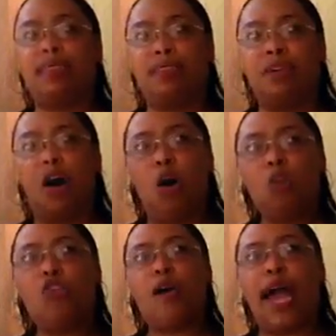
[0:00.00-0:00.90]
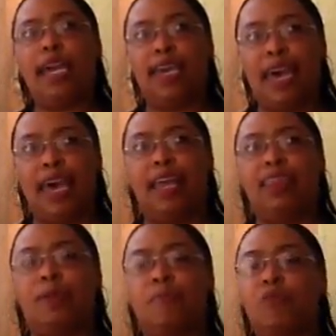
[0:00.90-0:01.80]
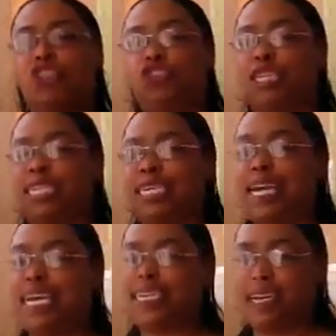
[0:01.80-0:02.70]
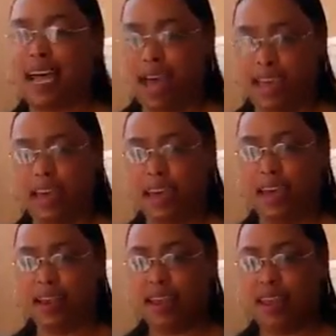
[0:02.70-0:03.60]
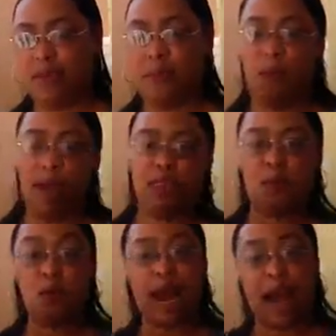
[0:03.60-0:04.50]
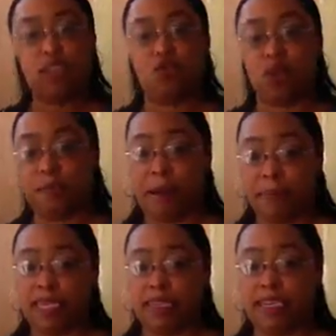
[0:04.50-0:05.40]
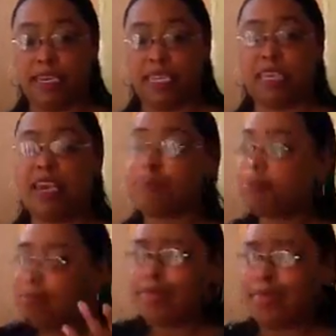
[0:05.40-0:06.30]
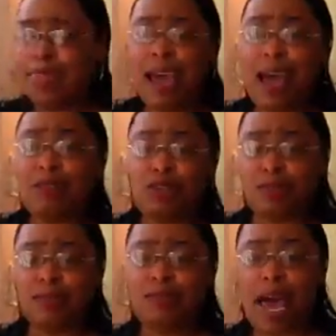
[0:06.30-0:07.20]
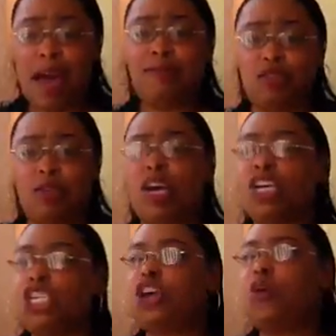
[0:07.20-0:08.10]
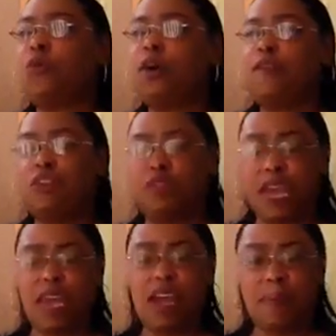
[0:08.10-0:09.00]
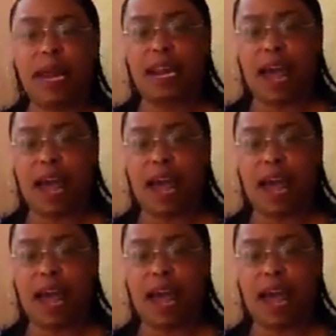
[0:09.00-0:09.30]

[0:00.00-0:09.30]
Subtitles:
the older I get, the more strategic I get with what I do with my businesses. You have to. You have to. So if you're thinking about an